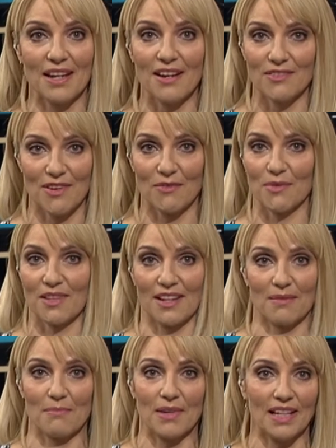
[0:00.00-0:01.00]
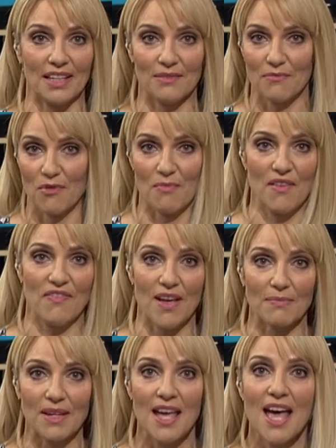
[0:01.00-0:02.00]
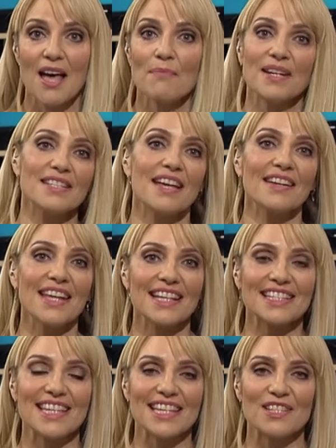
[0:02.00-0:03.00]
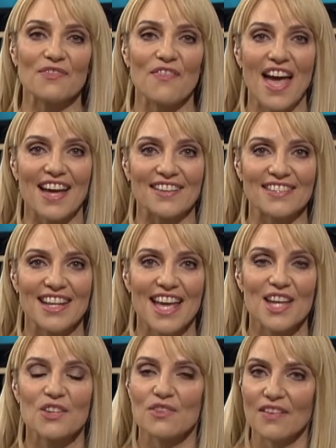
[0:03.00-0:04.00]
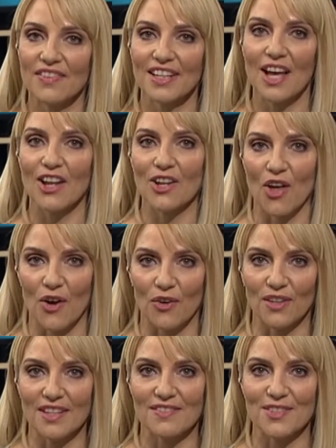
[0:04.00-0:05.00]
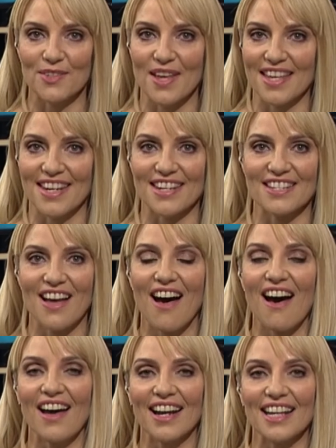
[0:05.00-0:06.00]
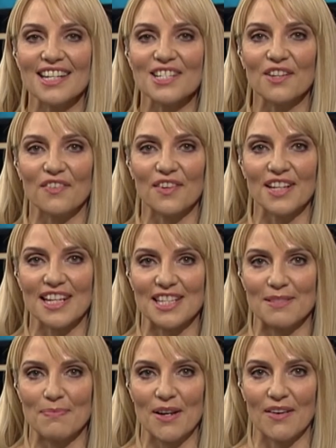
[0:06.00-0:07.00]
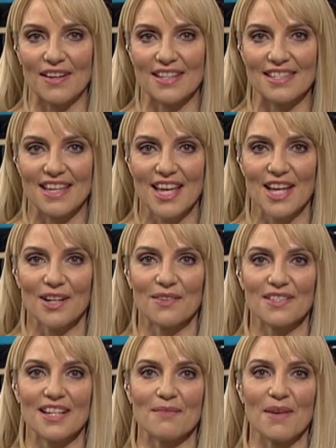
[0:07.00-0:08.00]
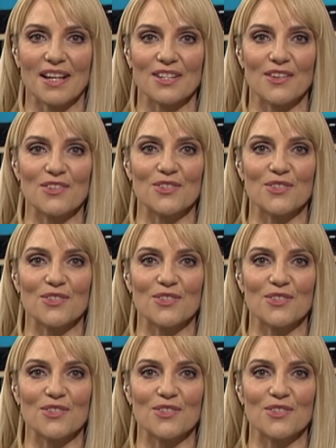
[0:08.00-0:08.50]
me, I travel with like a million of my family. But as our next guest found, travelling alone gives you an entirely different experience. Christelle McIntosh